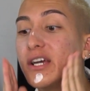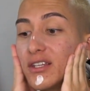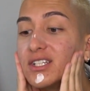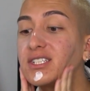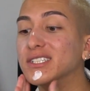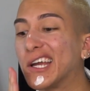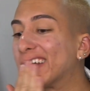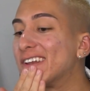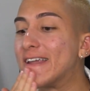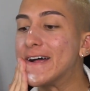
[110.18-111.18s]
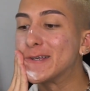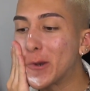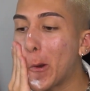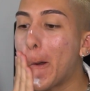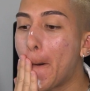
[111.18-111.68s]
this is like a
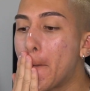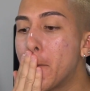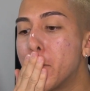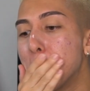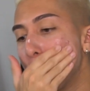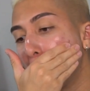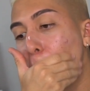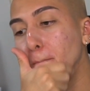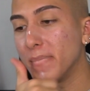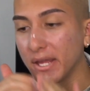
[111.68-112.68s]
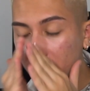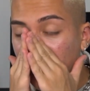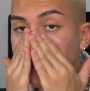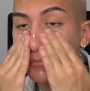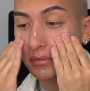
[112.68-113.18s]
natural
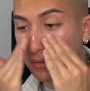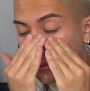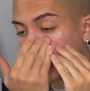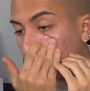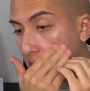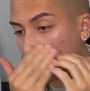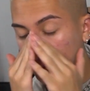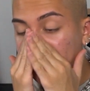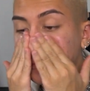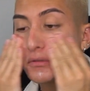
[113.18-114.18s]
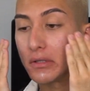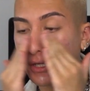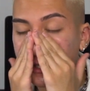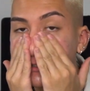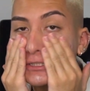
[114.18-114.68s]
makeup,
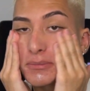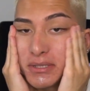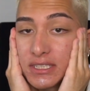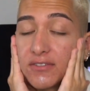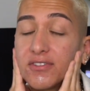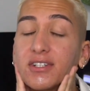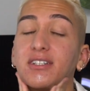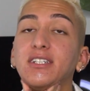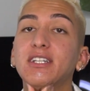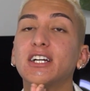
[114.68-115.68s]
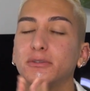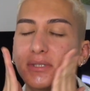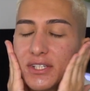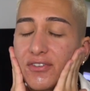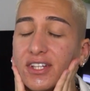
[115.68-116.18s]
like specifically, not
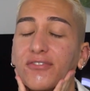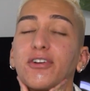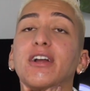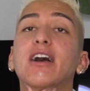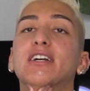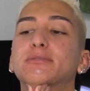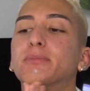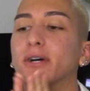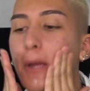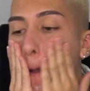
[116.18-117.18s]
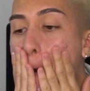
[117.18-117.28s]
specifically for guys, but